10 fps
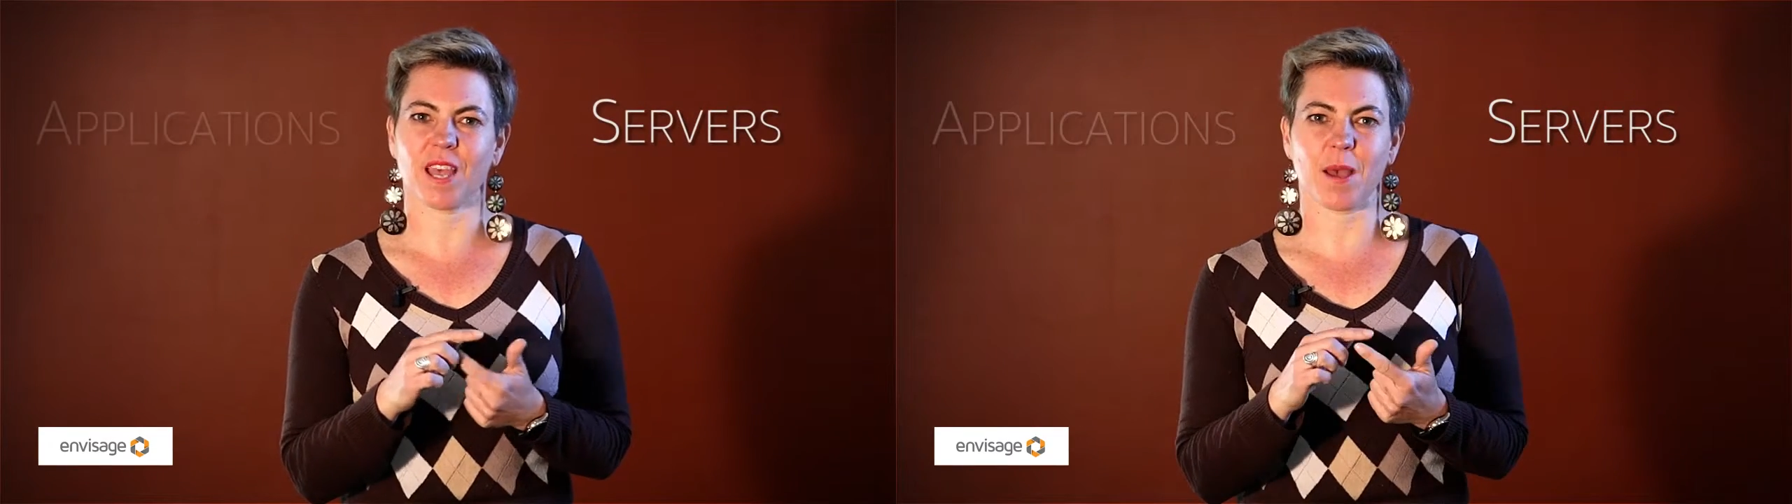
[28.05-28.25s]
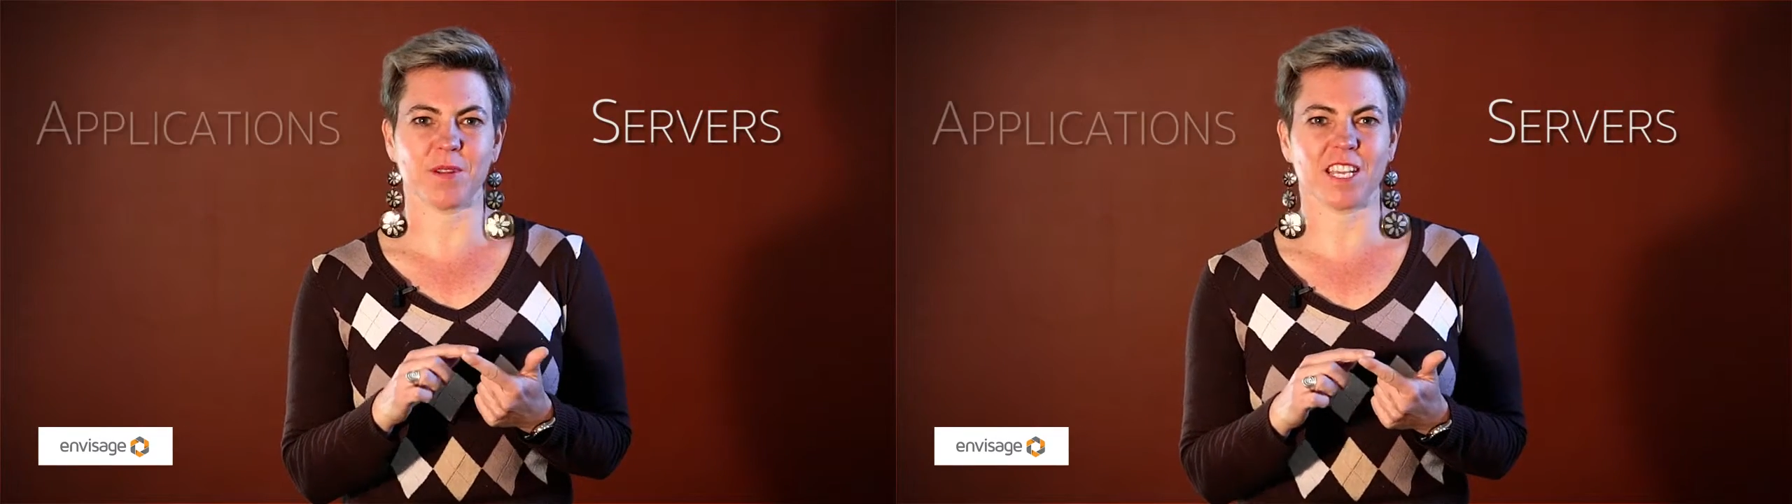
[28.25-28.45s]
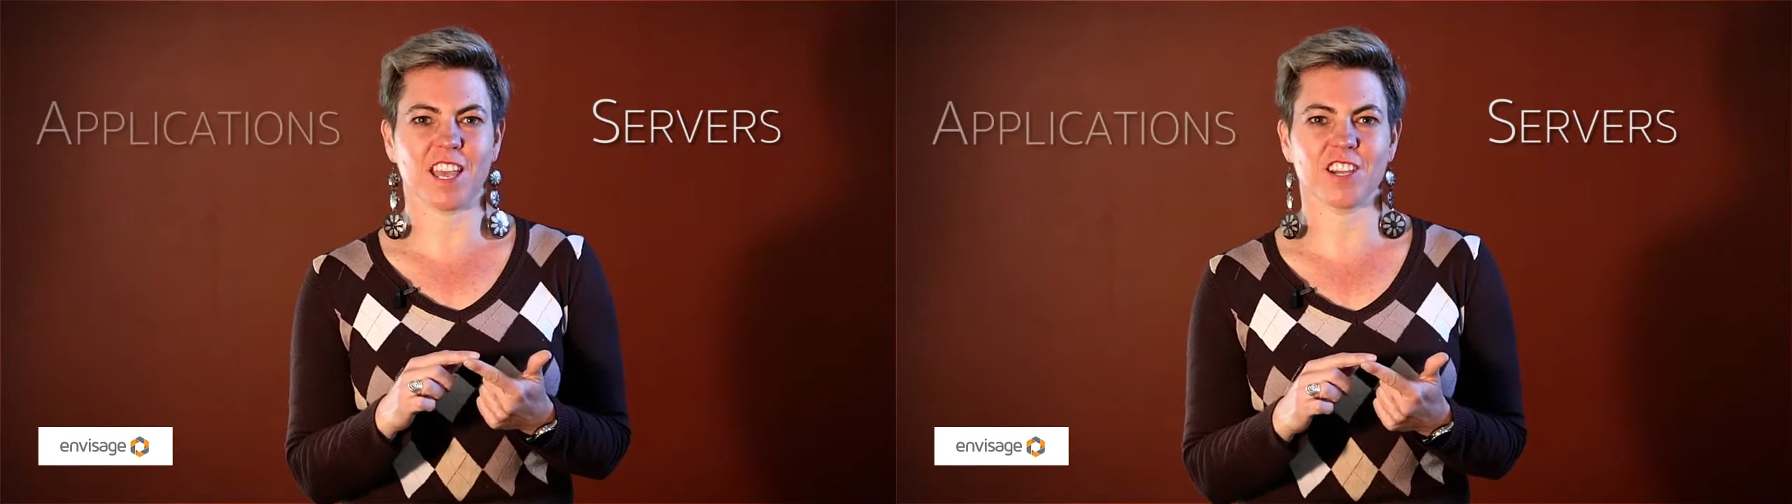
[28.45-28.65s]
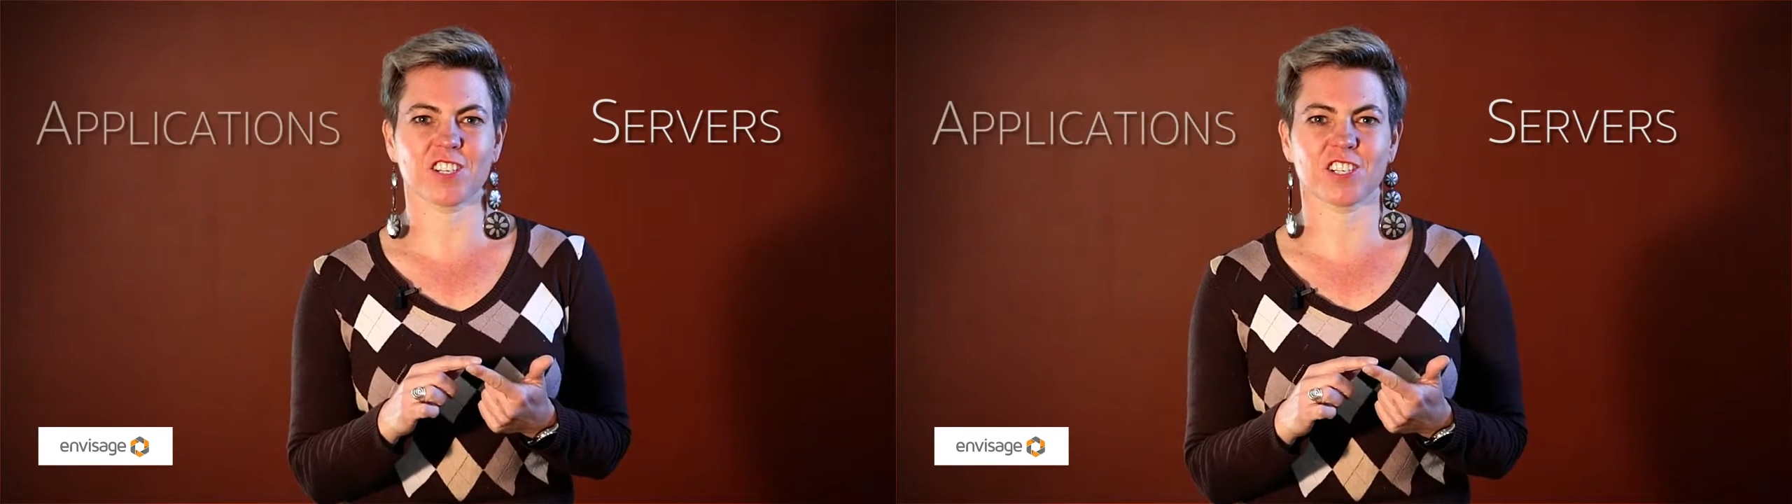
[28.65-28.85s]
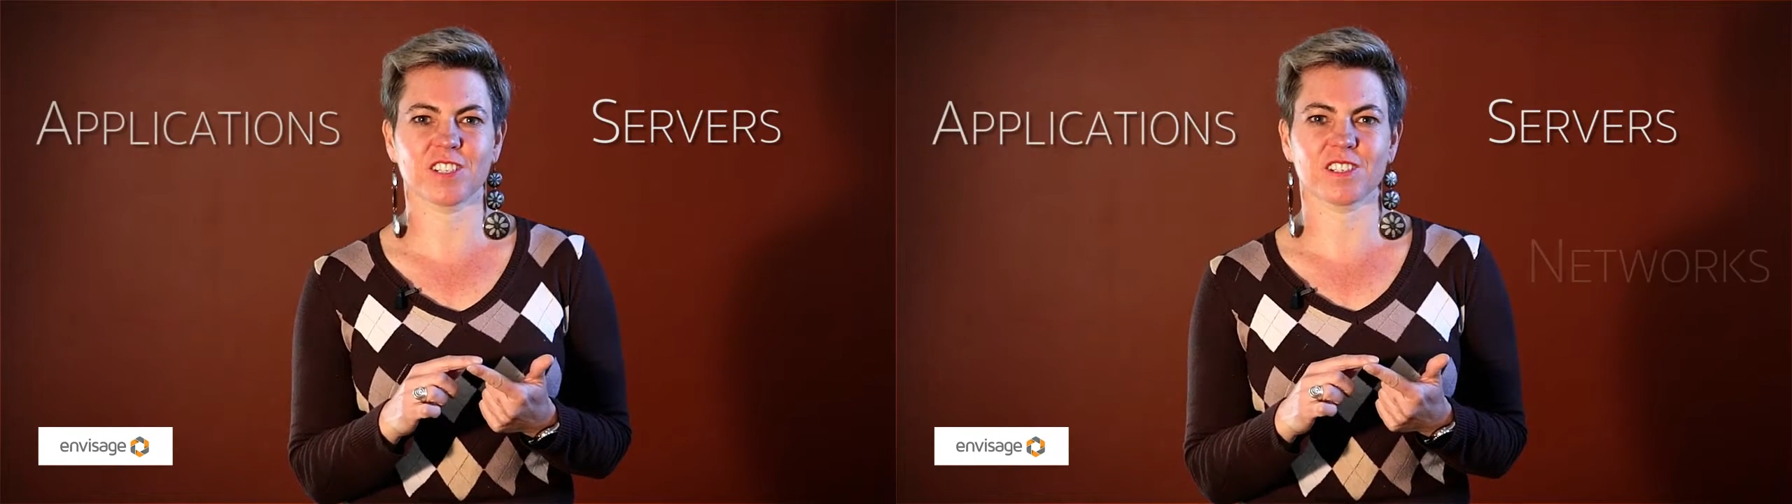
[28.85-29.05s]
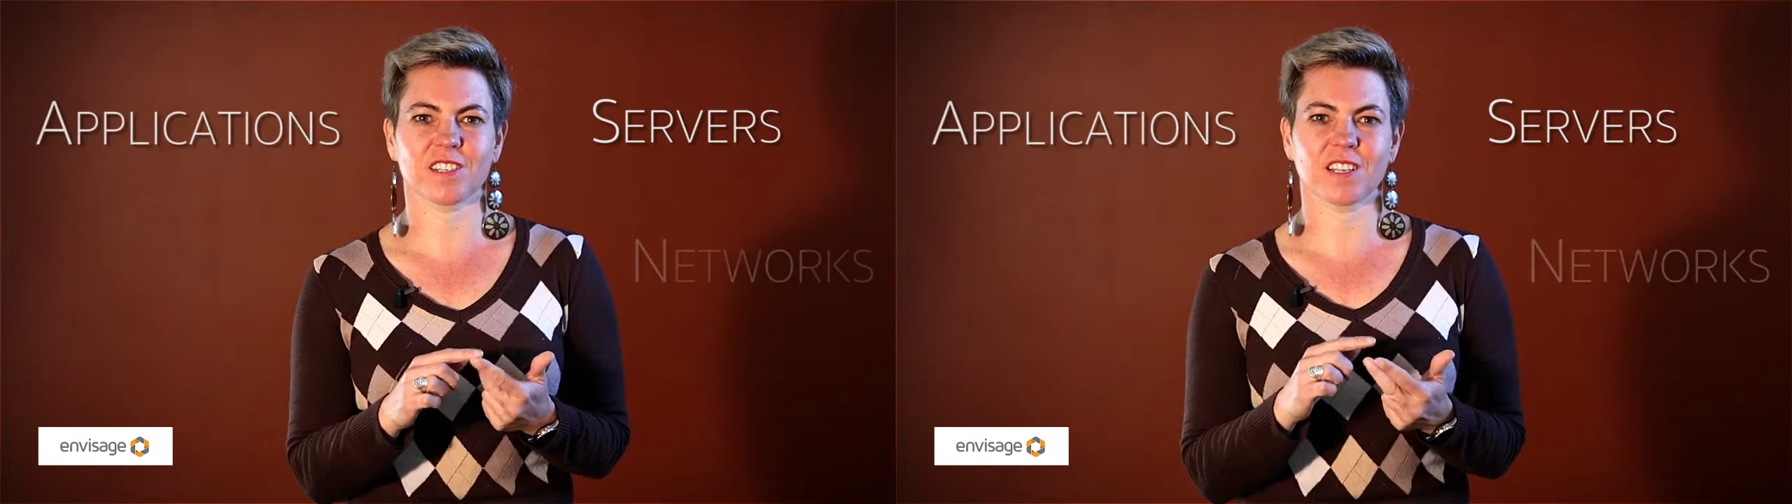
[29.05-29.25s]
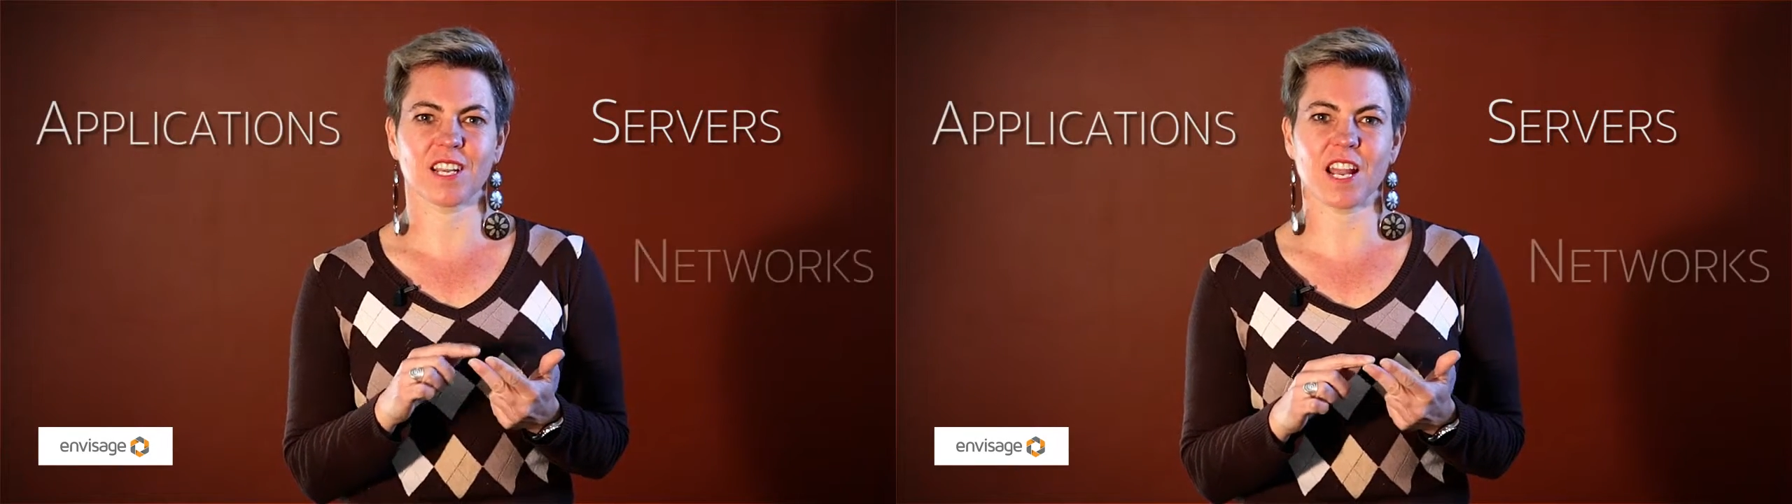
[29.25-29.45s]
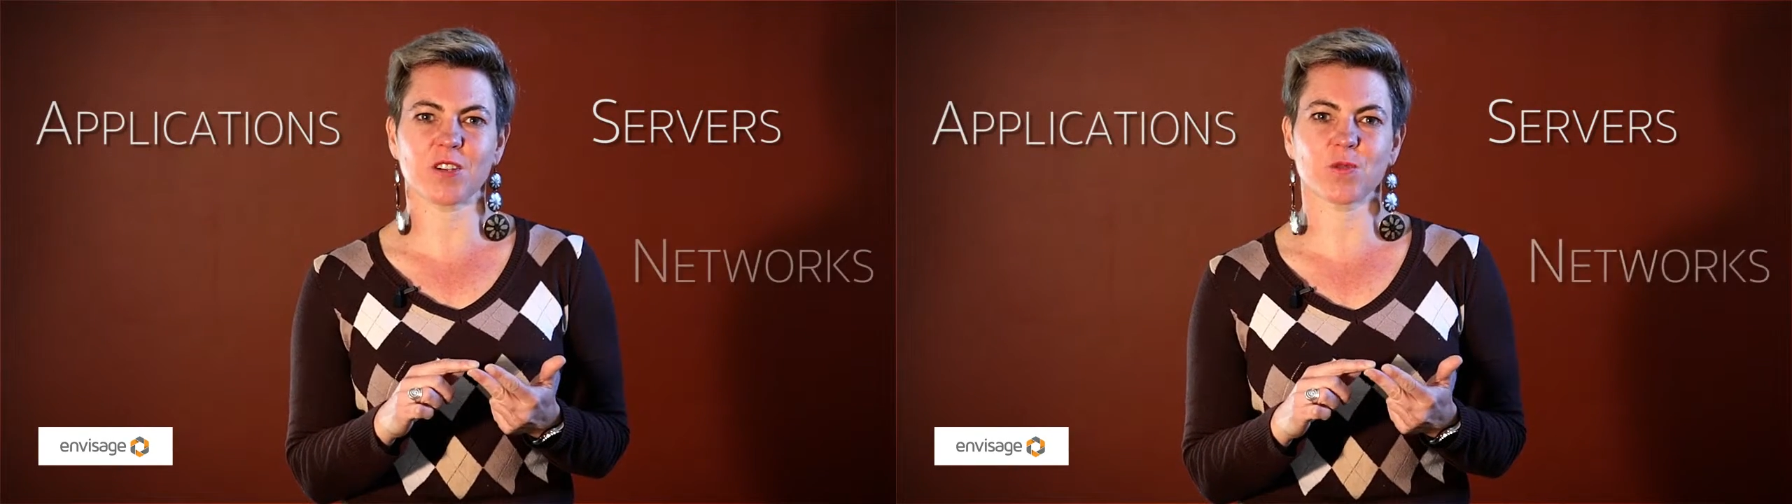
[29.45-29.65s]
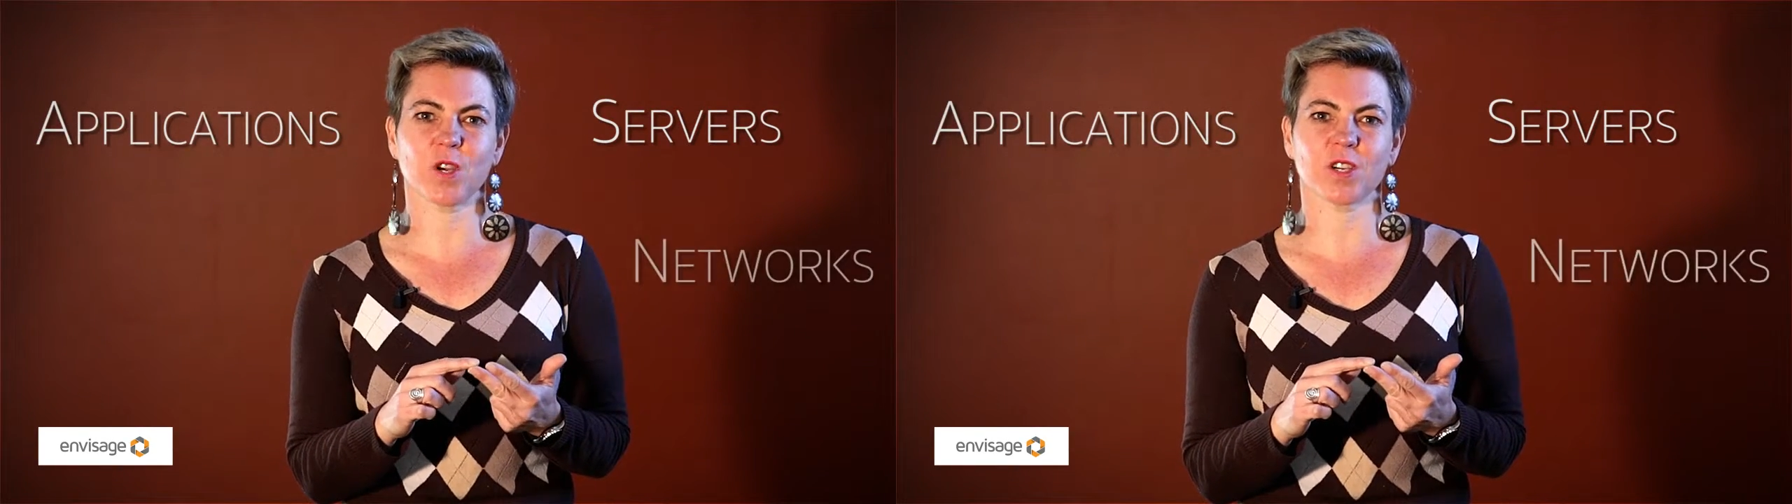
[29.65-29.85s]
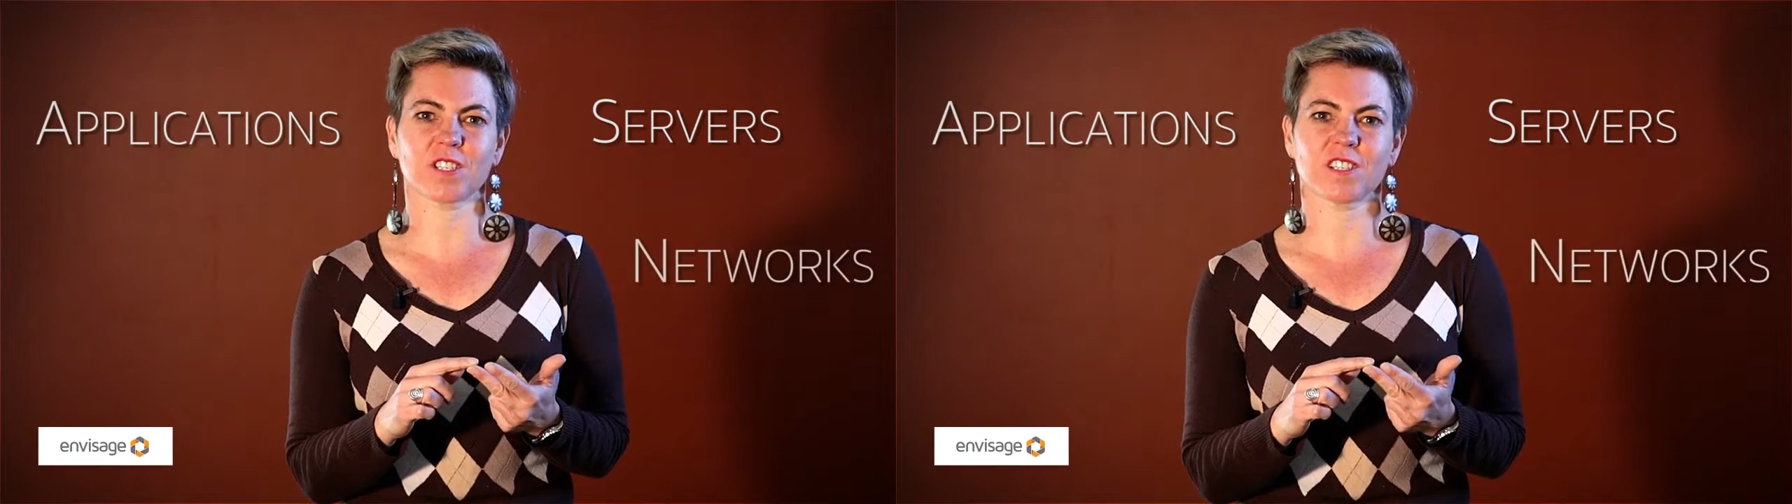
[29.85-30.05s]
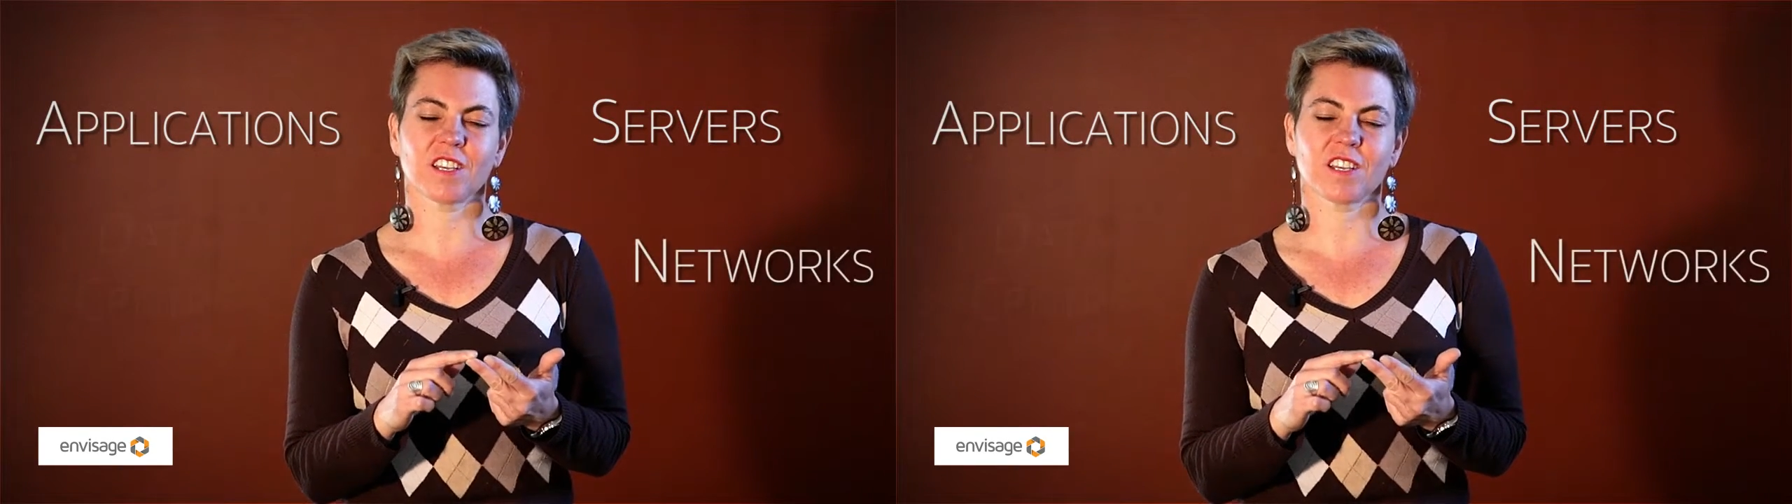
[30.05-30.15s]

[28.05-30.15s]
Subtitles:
applications, networks,